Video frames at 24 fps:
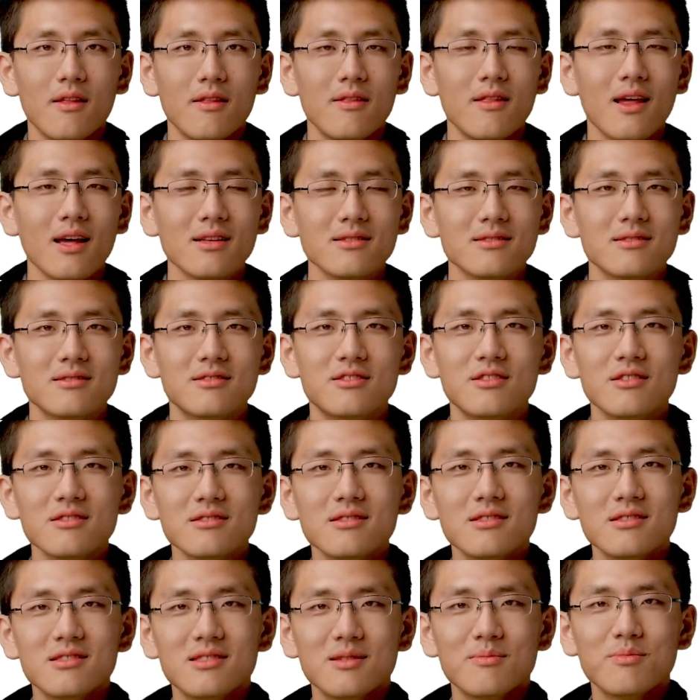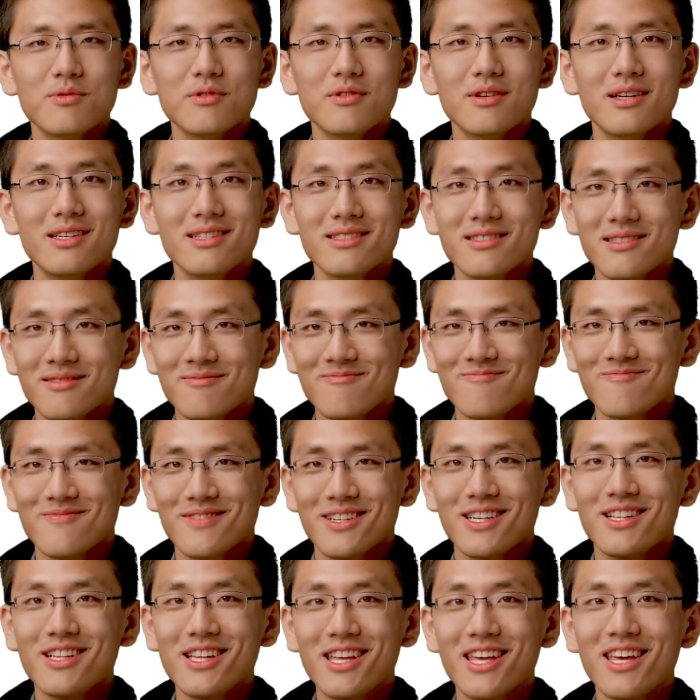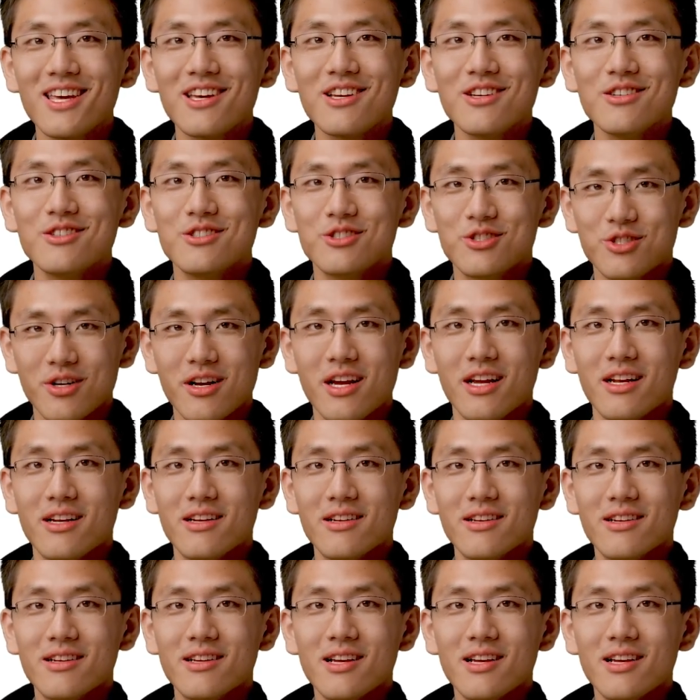That's just as simple as clicking train.